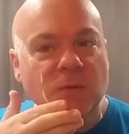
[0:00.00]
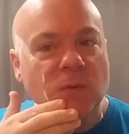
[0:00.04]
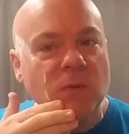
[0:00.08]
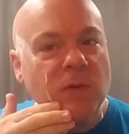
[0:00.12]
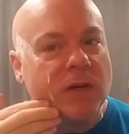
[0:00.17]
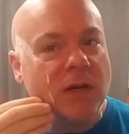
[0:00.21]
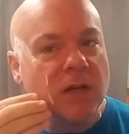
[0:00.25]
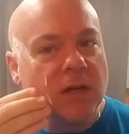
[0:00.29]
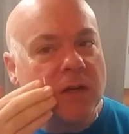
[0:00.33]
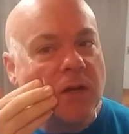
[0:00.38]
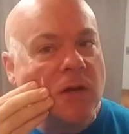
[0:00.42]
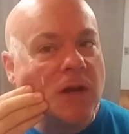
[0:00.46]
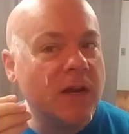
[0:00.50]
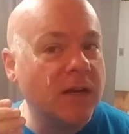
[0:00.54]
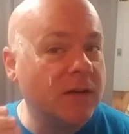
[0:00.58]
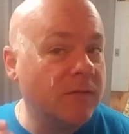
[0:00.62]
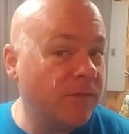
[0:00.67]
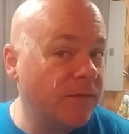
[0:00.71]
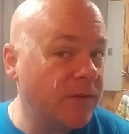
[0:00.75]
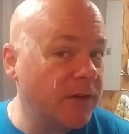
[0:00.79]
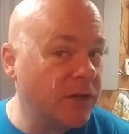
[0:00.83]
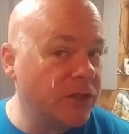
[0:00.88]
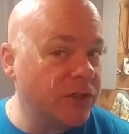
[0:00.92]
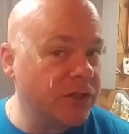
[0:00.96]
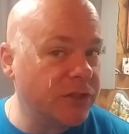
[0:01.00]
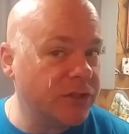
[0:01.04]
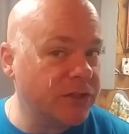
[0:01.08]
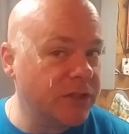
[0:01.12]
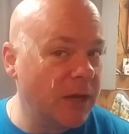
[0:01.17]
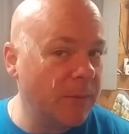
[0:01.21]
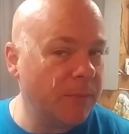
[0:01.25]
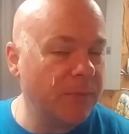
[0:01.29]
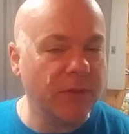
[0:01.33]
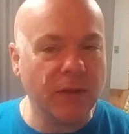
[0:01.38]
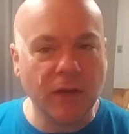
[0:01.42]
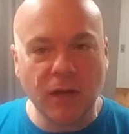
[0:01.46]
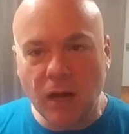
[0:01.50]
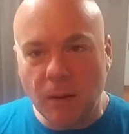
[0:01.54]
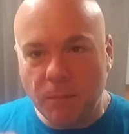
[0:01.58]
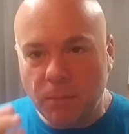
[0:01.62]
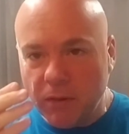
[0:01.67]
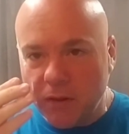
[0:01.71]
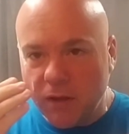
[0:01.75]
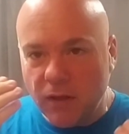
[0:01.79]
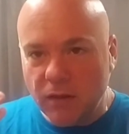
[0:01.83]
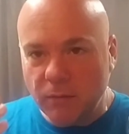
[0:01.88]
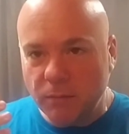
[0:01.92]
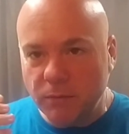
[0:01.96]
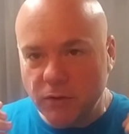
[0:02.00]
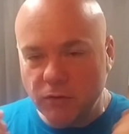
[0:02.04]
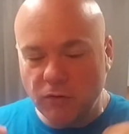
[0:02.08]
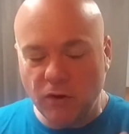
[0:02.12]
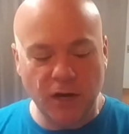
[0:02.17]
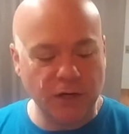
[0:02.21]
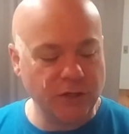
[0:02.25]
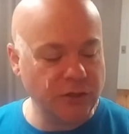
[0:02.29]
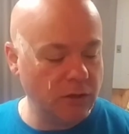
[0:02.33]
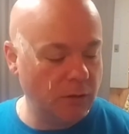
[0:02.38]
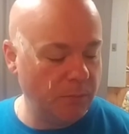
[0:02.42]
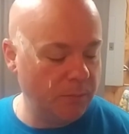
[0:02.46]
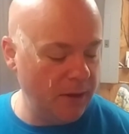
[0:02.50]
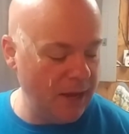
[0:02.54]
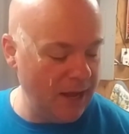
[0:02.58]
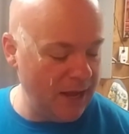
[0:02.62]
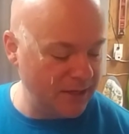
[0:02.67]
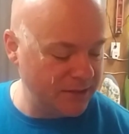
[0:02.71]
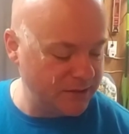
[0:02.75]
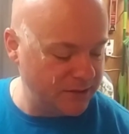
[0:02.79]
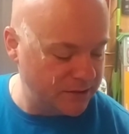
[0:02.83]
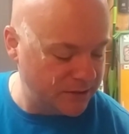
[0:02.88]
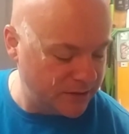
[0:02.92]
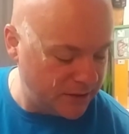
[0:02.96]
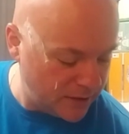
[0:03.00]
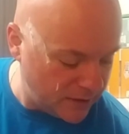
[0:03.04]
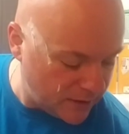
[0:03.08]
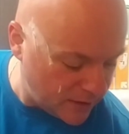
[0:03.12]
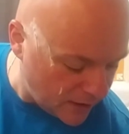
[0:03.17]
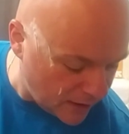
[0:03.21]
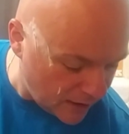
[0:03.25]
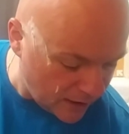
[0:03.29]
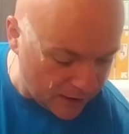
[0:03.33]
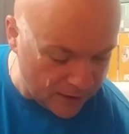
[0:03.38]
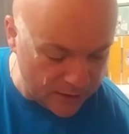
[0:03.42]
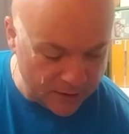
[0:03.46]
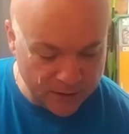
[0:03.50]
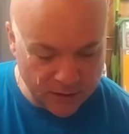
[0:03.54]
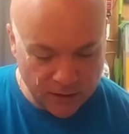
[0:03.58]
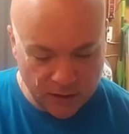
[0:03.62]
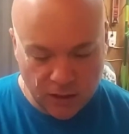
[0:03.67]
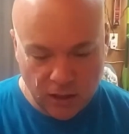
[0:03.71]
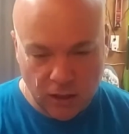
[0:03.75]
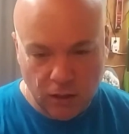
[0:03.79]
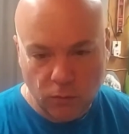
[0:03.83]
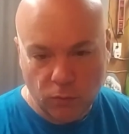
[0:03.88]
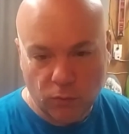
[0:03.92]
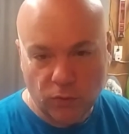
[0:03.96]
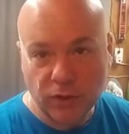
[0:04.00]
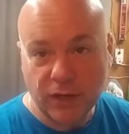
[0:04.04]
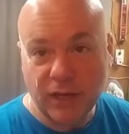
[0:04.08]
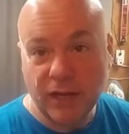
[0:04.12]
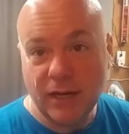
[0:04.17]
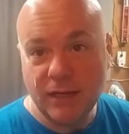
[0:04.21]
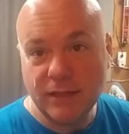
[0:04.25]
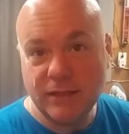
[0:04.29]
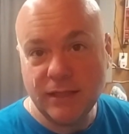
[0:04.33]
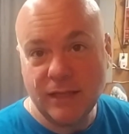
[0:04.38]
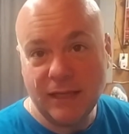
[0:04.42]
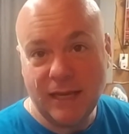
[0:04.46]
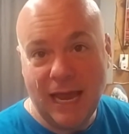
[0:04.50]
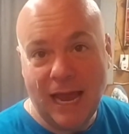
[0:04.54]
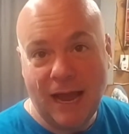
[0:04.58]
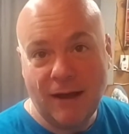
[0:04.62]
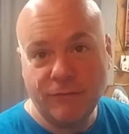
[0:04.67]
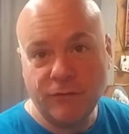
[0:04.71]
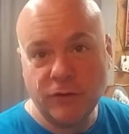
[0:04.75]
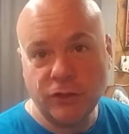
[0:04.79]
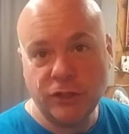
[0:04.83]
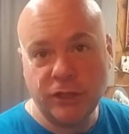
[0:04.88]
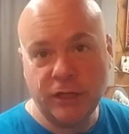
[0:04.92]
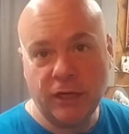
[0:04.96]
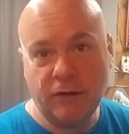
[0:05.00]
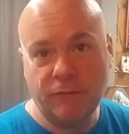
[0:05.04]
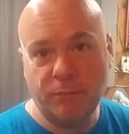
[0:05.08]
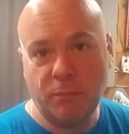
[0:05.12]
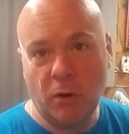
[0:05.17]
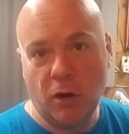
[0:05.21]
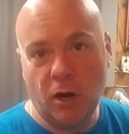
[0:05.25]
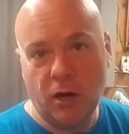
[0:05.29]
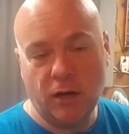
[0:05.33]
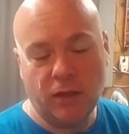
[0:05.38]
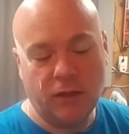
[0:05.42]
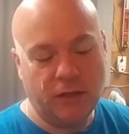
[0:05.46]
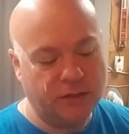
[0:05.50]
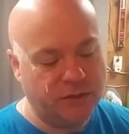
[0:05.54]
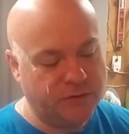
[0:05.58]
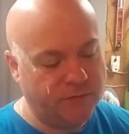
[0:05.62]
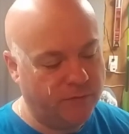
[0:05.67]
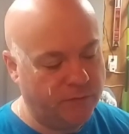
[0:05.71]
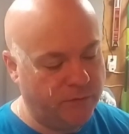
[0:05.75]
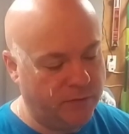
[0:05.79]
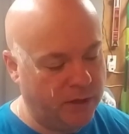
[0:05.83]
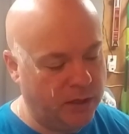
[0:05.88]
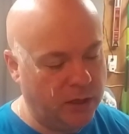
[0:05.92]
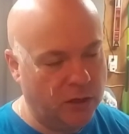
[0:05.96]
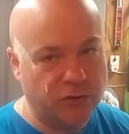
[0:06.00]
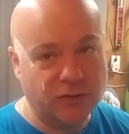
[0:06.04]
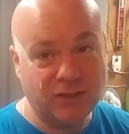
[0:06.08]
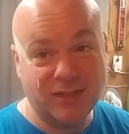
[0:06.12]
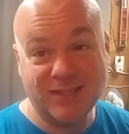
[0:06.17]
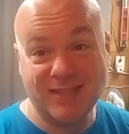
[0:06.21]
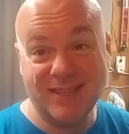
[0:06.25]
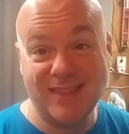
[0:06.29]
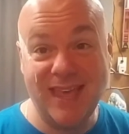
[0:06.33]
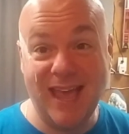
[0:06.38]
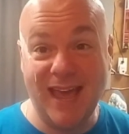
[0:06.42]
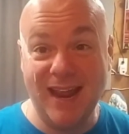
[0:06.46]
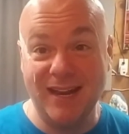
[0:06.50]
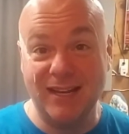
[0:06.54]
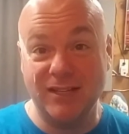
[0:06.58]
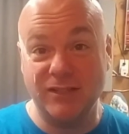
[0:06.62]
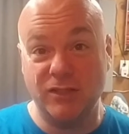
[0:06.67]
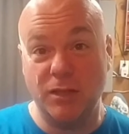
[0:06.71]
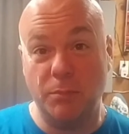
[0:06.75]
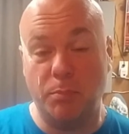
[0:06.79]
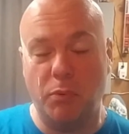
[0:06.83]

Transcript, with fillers: We're going to go ahead and finish this up with a couple other directional passes, and uh, we'll get into the aftershave part of this video since that is the